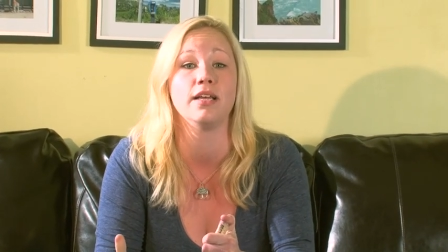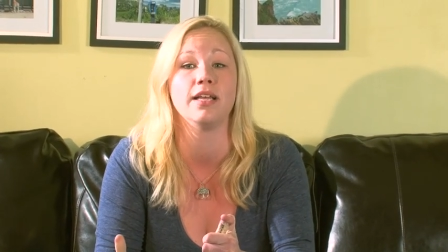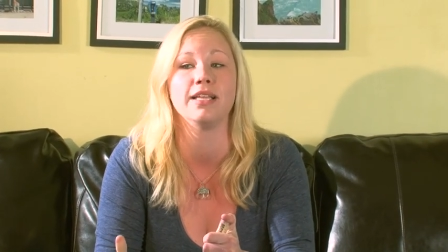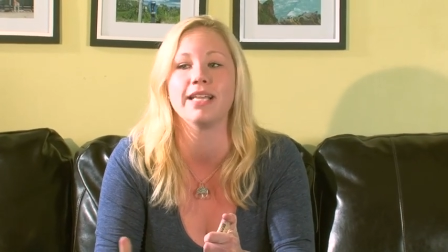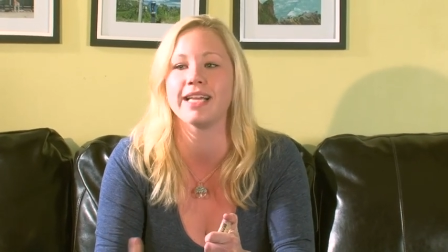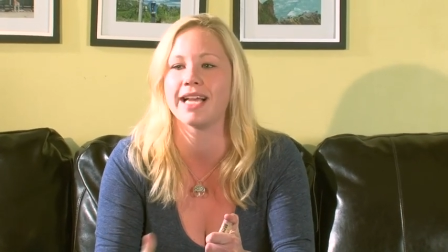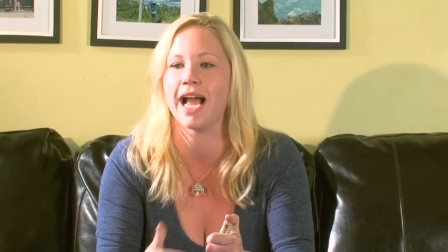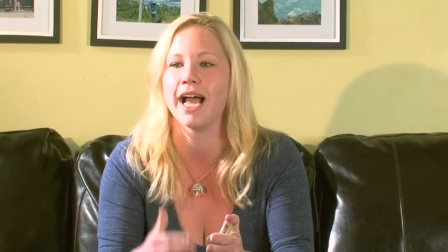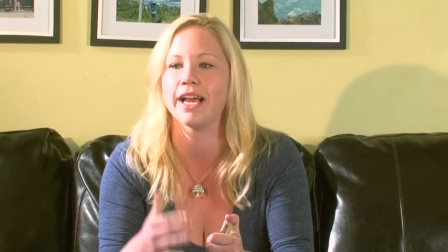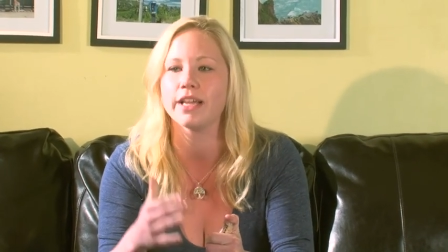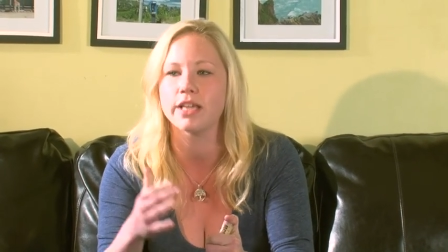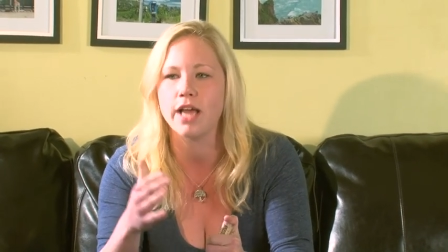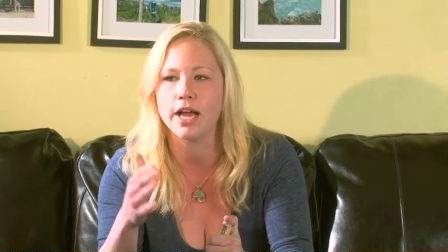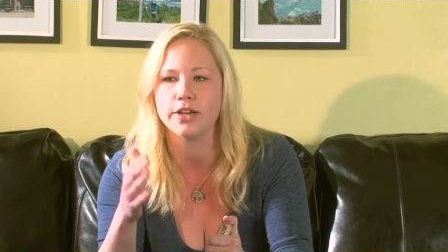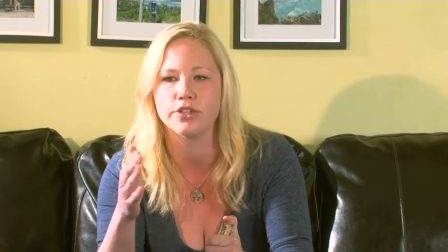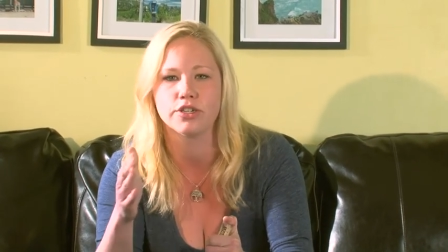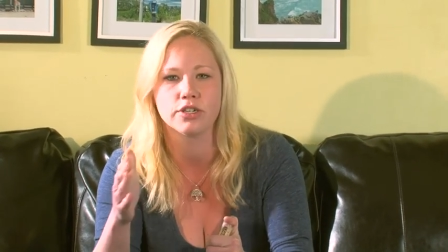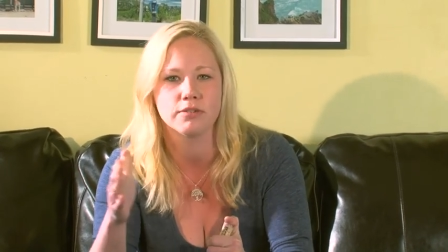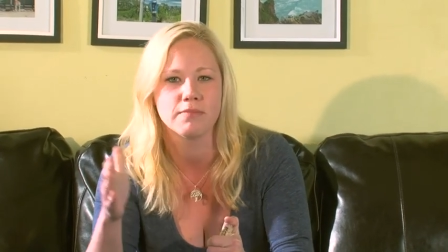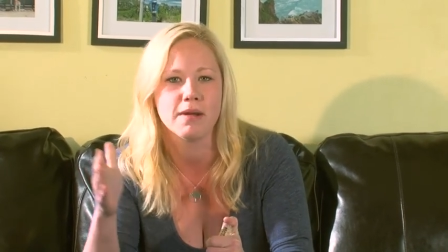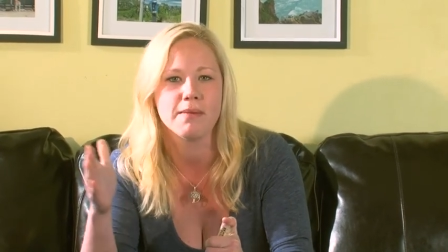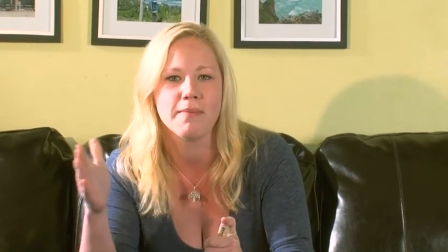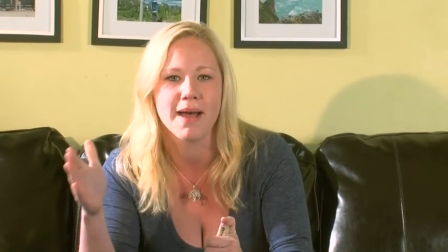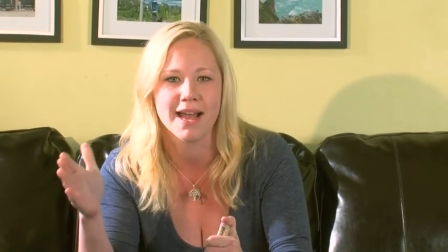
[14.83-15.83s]
Like, I, I
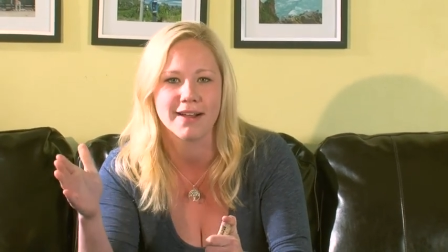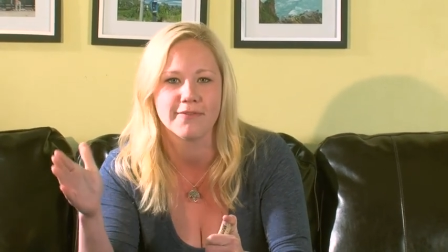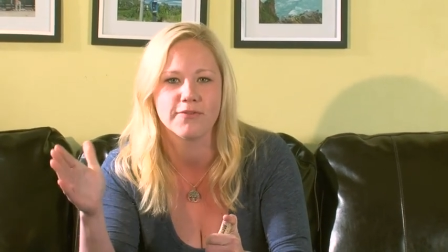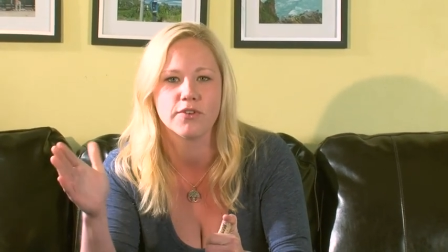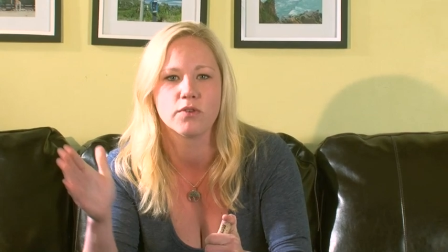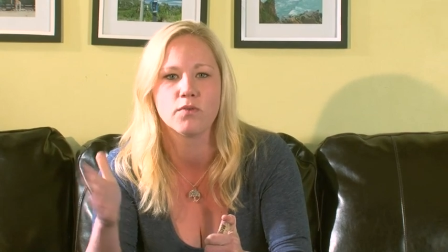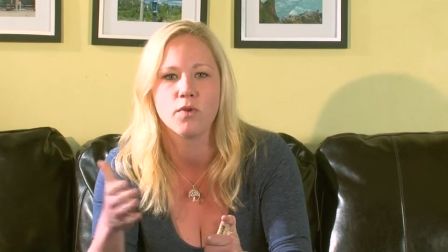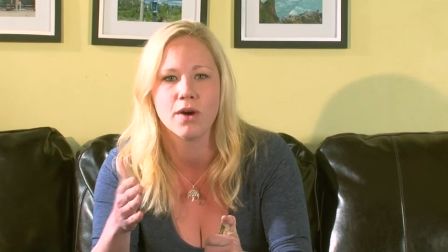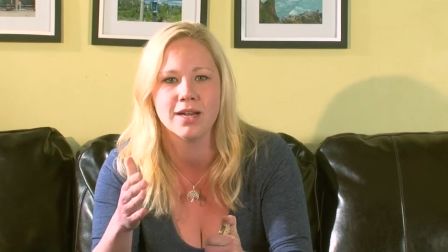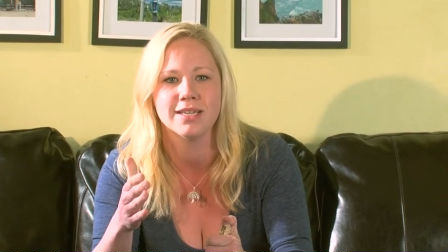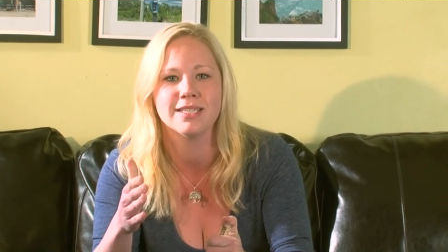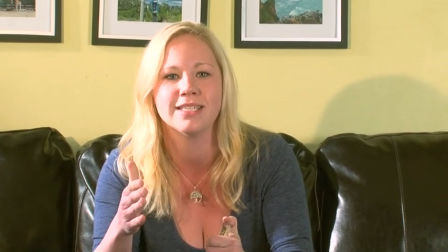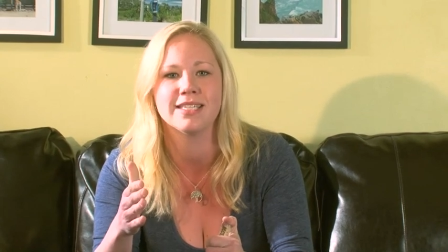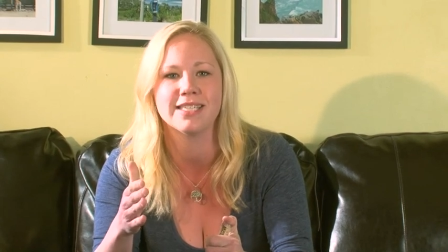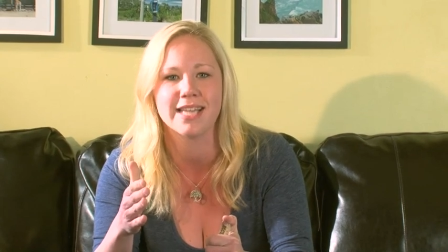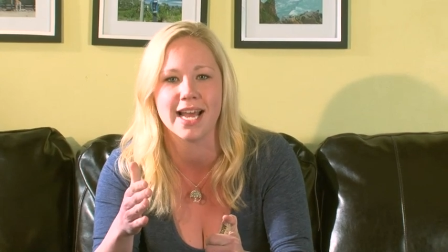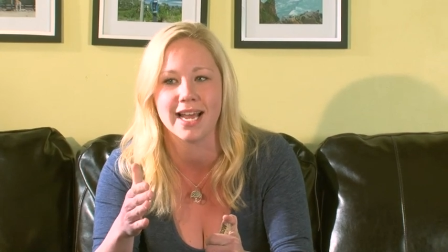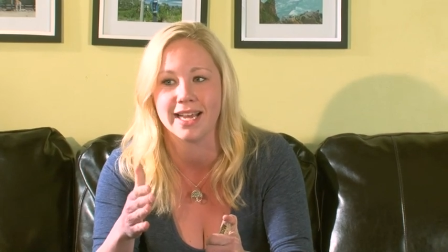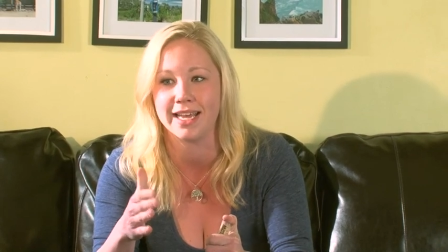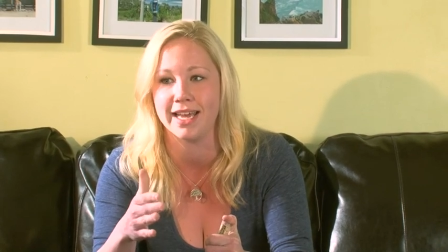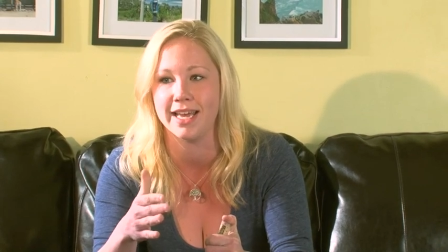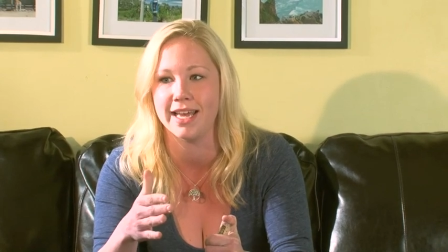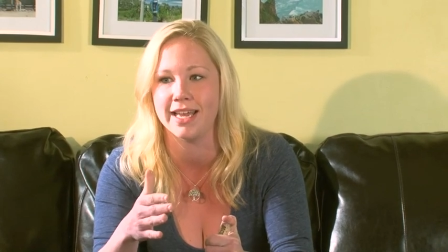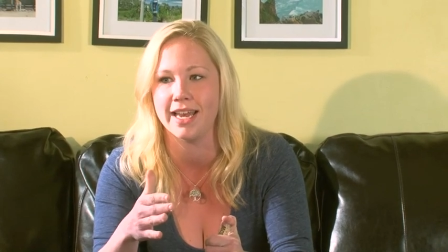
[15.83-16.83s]
turn my back for one
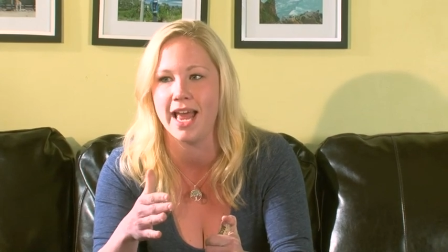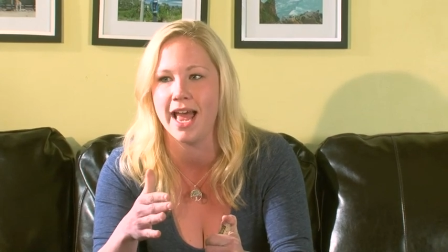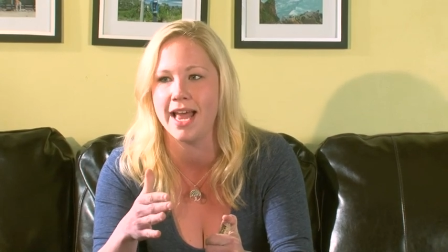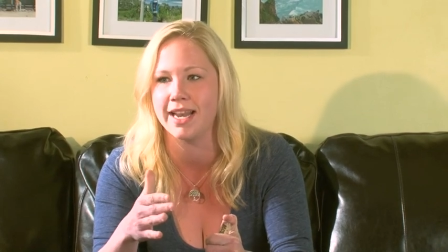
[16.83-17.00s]
second